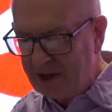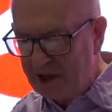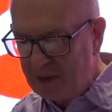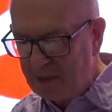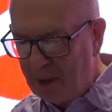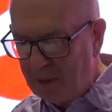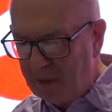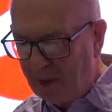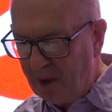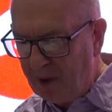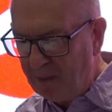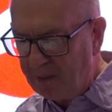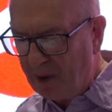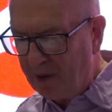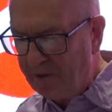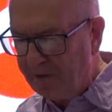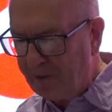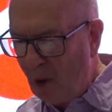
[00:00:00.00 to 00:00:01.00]
these people
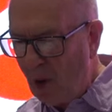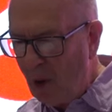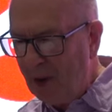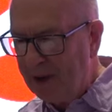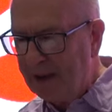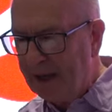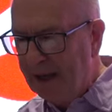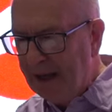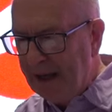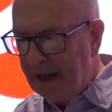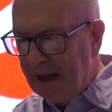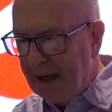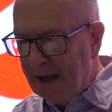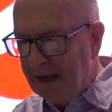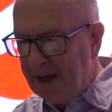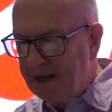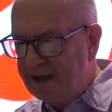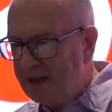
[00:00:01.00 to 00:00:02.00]
put forward.
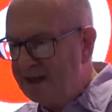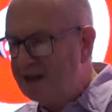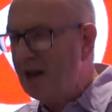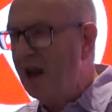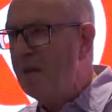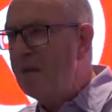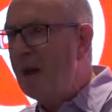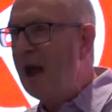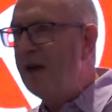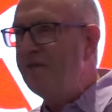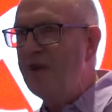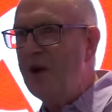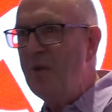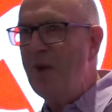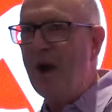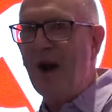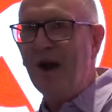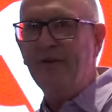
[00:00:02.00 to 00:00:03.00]
And it's the same
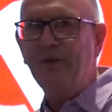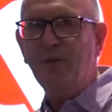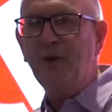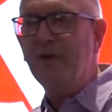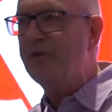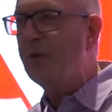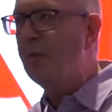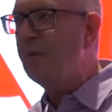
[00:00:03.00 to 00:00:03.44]
everywhere with